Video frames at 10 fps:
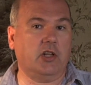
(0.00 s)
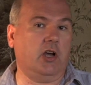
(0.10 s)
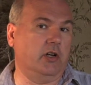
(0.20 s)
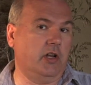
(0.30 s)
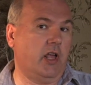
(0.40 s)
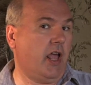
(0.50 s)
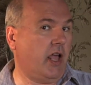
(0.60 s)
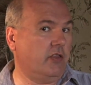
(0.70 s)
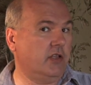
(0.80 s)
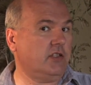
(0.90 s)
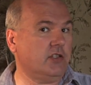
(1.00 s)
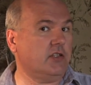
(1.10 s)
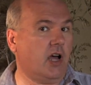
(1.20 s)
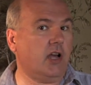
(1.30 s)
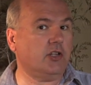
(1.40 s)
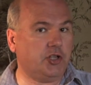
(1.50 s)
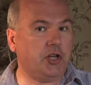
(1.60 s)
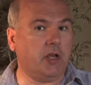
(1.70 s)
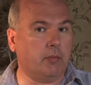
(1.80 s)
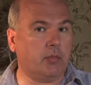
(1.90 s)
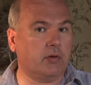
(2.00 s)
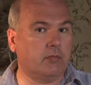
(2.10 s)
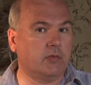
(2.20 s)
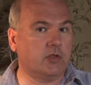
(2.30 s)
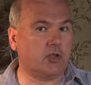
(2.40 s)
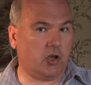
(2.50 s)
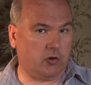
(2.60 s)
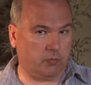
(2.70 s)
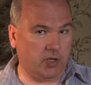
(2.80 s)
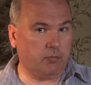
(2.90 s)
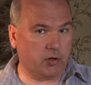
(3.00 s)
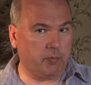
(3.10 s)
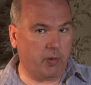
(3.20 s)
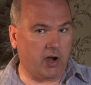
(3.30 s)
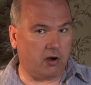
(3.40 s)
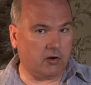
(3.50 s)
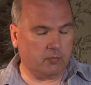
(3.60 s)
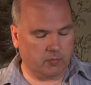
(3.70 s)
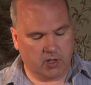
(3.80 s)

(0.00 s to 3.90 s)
done. And this is not cheap, so be prepared.